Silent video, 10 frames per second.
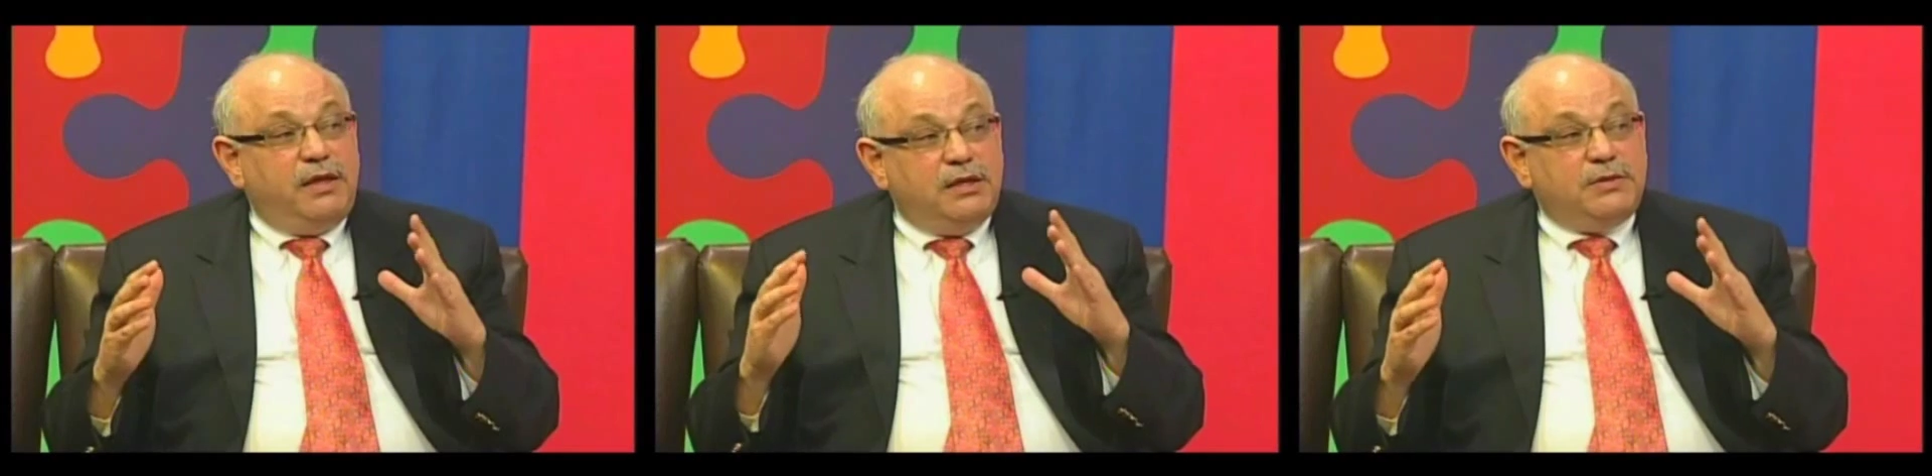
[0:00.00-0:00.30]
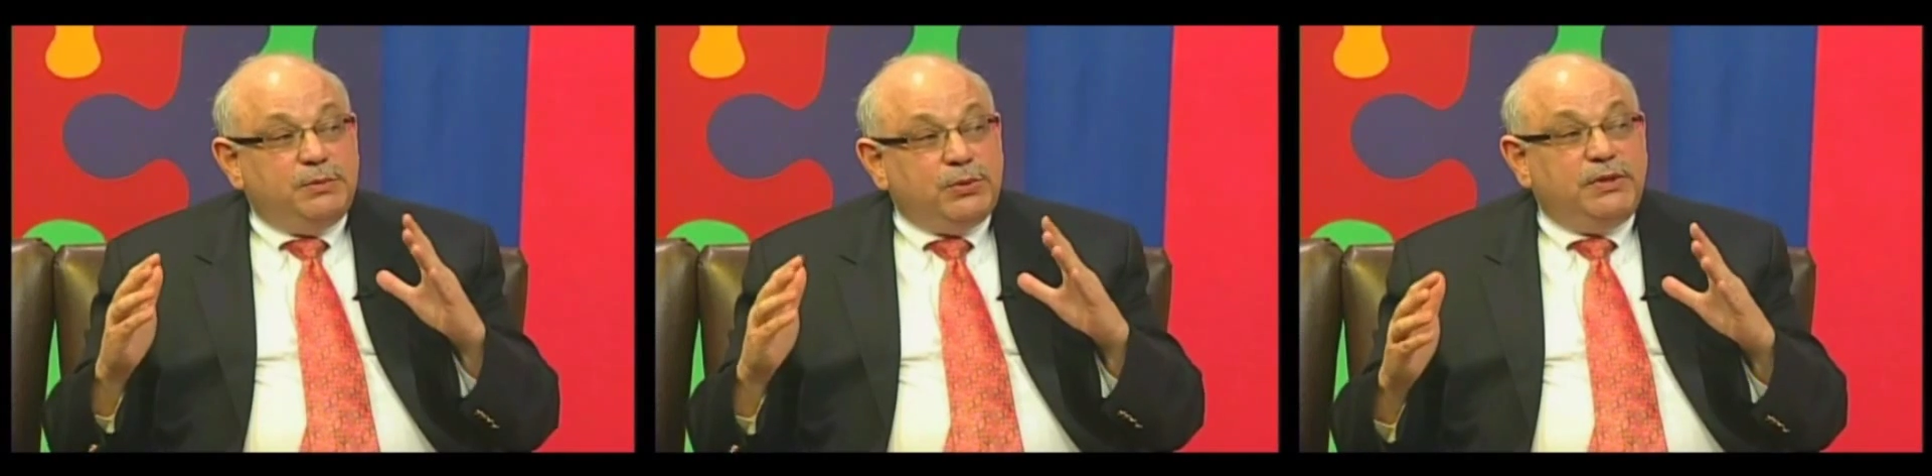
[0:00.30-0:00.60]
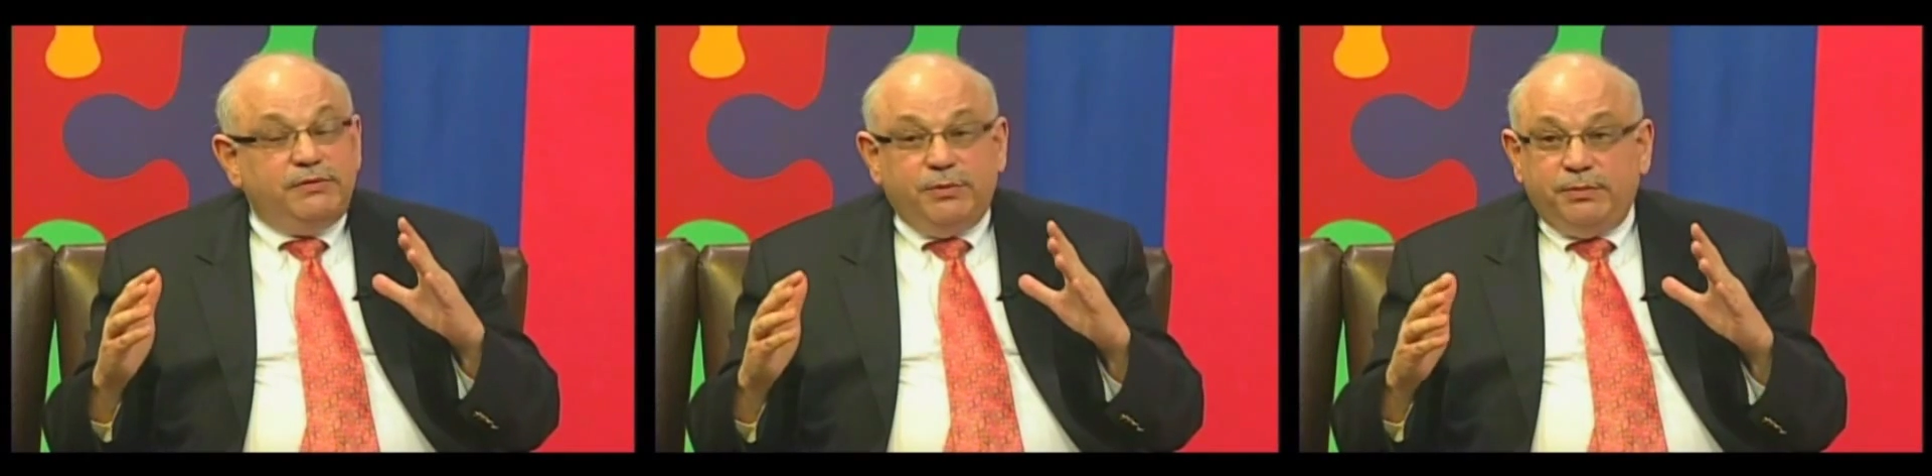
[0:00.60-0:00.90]
it's
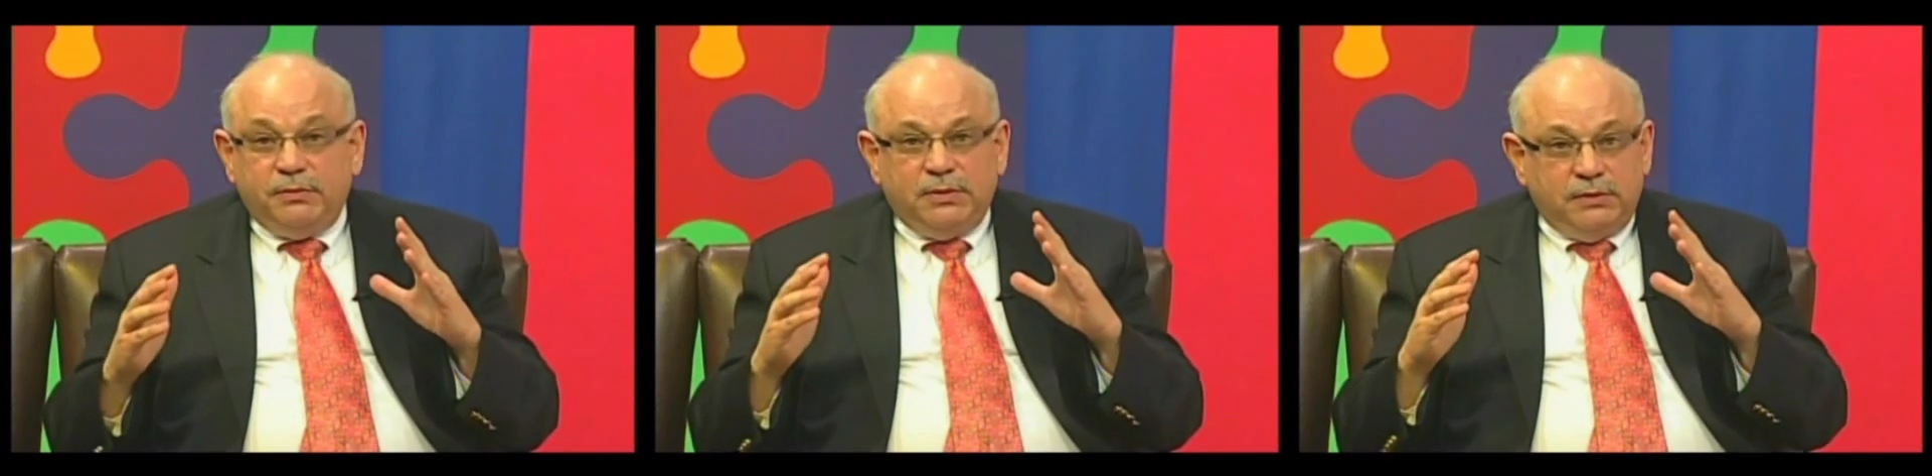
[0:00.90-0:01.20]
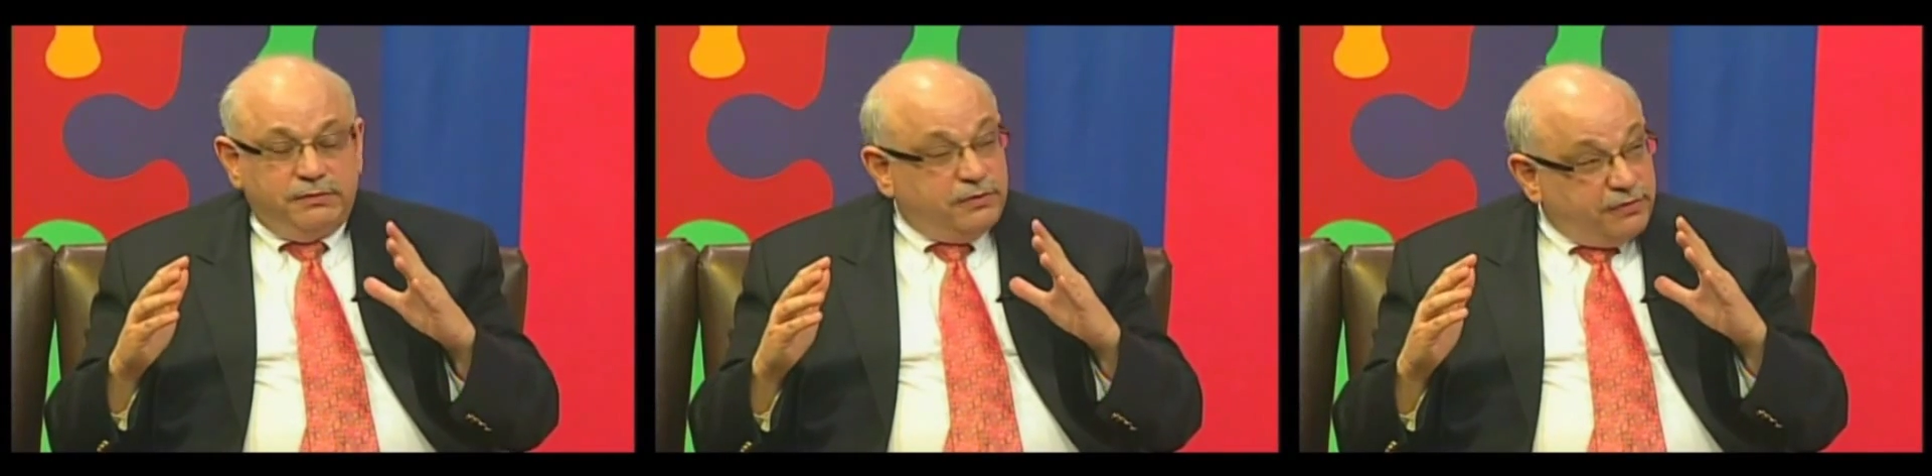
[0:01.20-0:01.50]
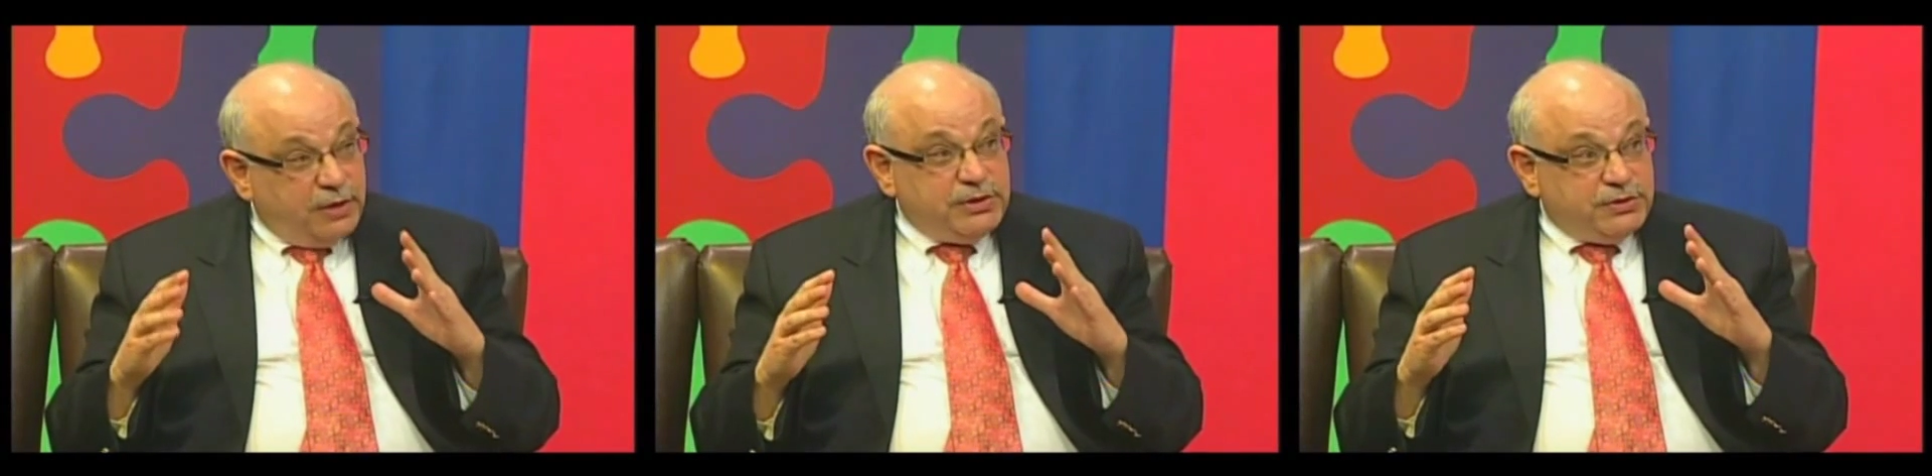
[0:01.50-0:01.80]
important for
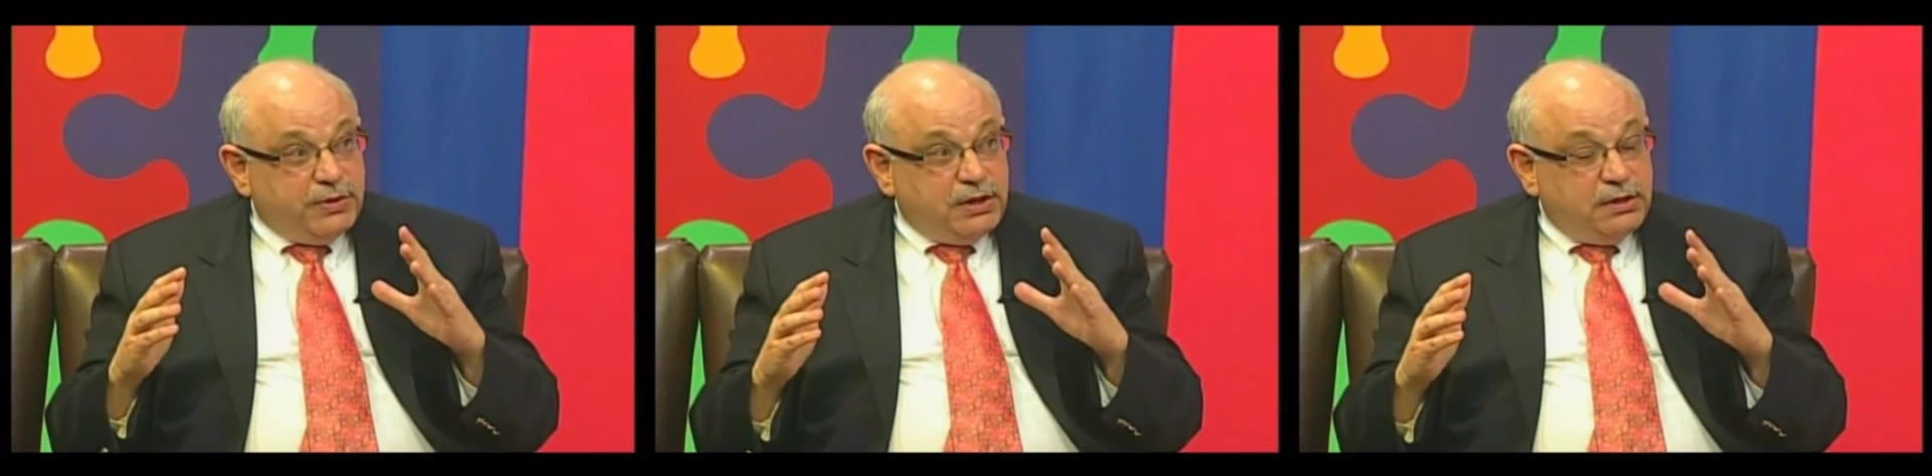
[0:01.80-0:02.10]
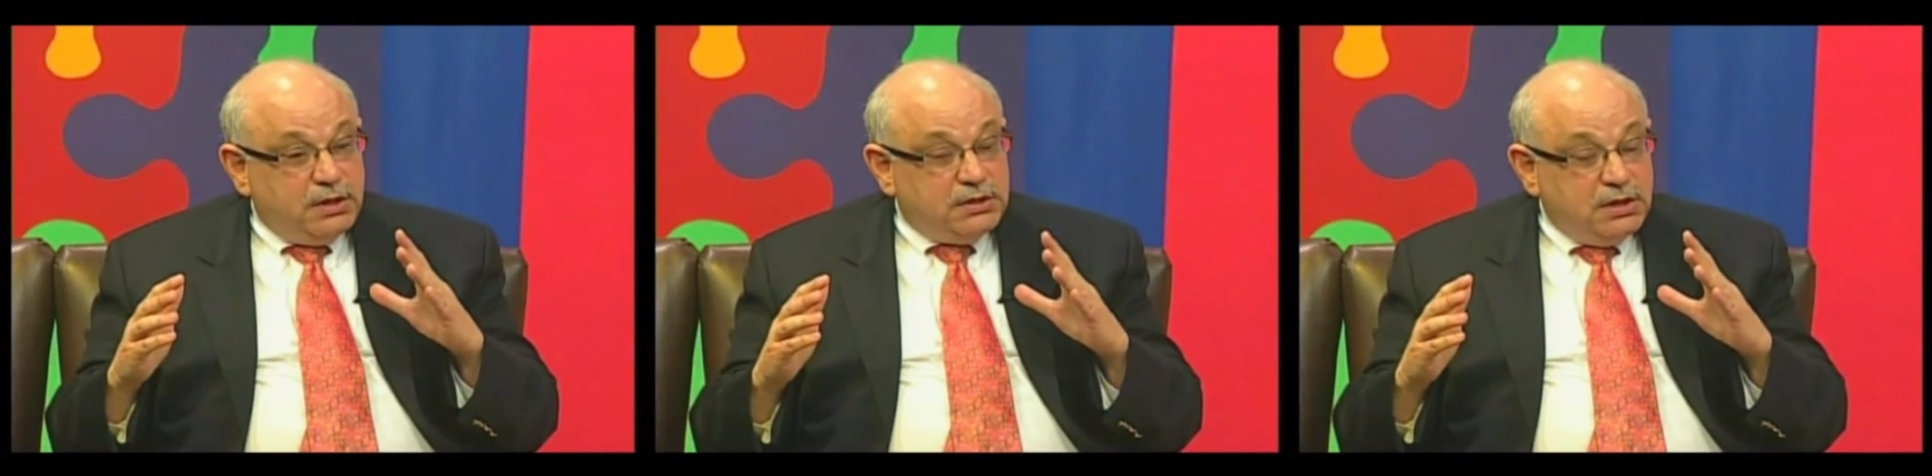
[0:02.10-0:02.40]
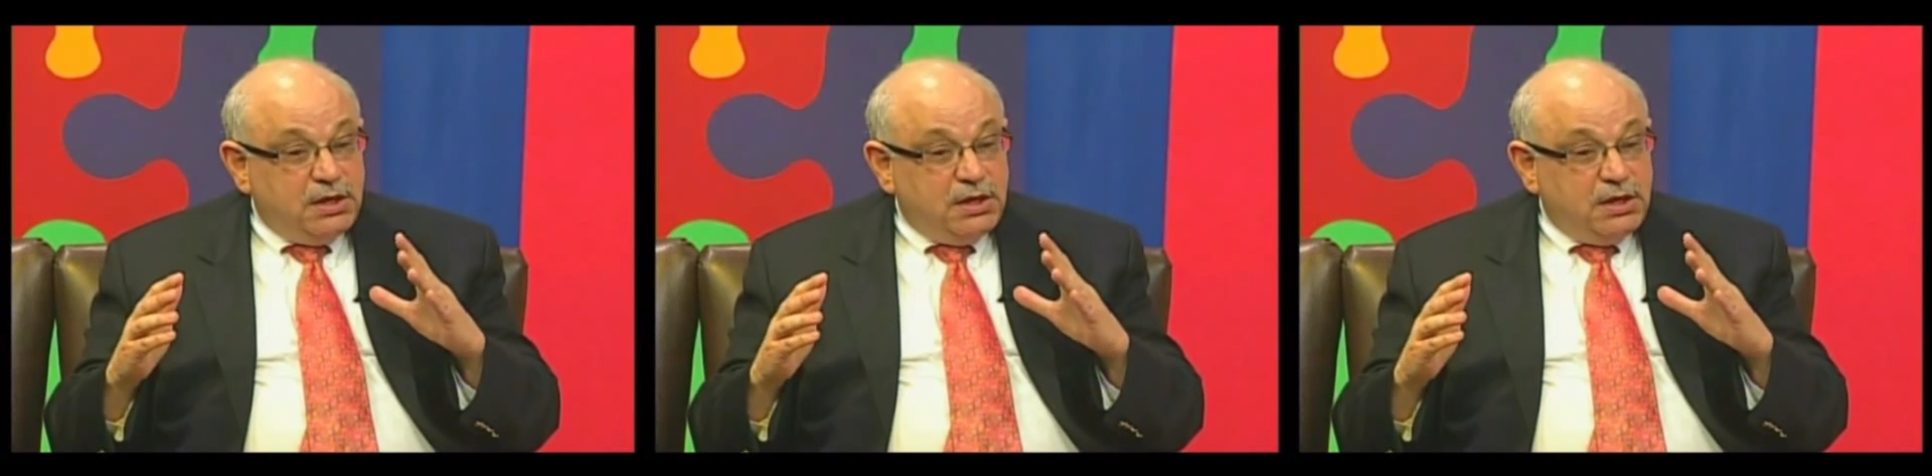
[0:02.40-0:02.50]
families to recognize